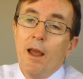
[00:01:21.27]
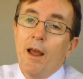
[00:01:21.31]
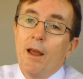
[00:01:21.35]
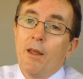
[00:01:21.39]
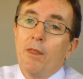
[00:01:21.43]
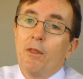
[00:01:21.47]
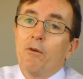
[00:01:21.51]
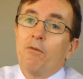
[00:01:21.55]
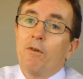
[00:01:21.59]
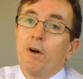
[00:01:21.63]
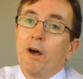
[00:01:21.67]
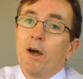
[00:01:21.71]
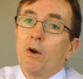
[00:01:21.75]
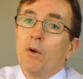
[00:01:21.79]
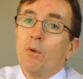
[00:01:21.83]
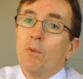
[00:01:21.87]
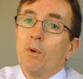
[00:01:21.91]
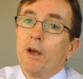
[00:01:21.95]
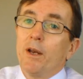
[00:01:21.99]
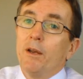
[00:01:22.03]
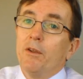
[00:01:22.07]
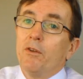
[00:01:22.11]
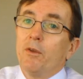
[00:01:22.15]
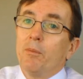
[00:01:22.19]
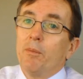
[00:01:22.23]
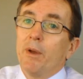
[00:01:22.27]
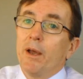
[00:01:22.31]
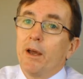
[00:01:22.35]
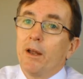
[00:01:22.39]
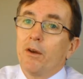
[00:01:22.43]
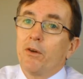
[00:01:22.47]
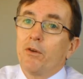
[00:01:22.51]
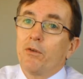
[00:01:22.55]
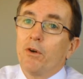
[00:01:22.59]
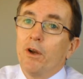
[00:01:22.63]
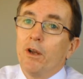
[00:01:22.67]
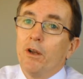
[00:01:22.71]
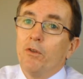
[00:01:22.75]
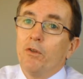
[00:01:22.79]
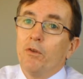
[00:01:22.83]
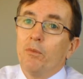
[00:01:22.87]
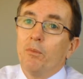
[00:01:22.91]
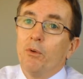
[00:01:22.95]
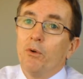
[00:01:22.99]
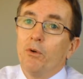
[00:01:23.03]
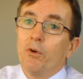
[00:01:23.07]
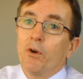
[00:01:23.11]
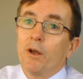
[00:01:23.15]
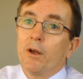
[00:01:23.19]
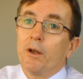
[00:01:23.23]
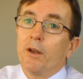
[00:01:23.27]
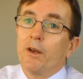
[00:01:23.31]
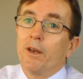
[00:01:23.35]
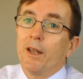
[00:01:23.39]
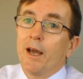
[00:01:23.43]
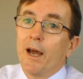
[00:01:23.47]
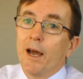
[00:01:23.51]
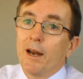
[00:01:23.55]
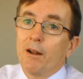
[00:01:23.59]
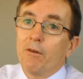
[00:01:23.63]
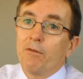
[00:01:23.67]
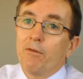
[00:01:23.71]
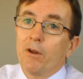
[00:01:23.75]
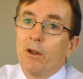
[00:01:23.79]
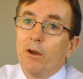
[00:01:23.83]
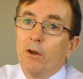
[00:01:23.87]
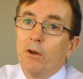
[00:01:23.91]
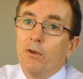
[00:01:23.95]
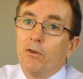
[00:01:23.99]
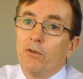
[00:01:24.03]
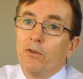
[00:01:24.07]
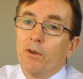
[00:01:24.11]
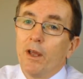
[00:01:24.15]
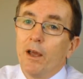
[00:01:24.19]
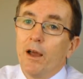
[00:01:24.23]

And the final one is about trans-border data flows.